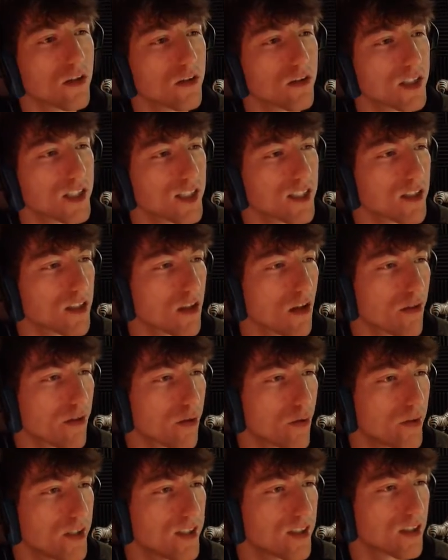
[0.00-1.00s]
this is the
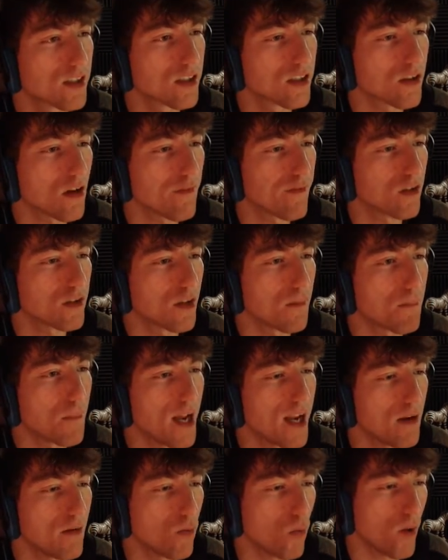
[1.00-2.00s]
three stuff on the
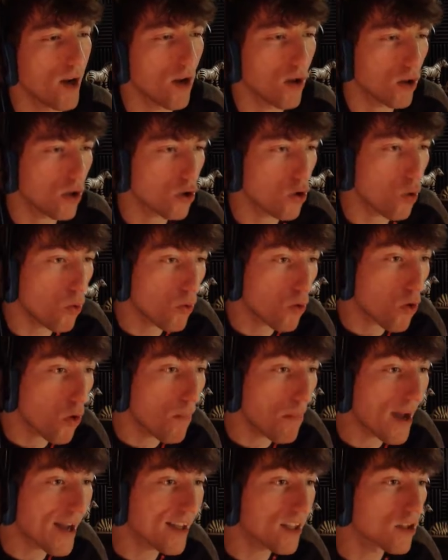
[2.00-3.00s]
page. Wait, go, go
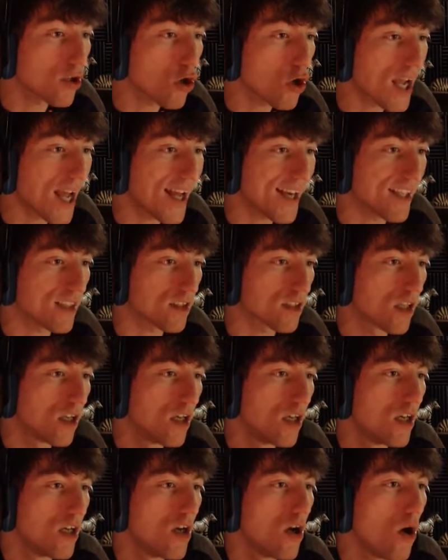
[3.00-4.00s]
back and look at it.
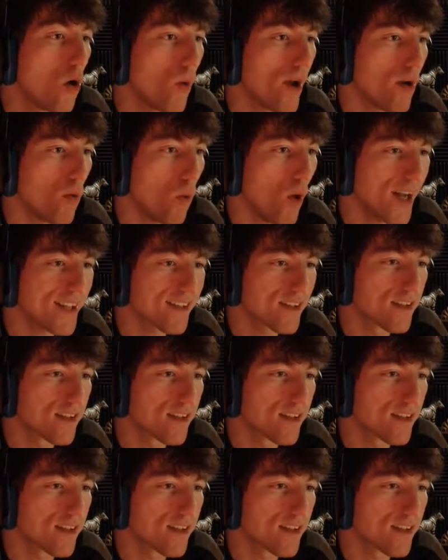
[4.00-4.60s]
Wait, what?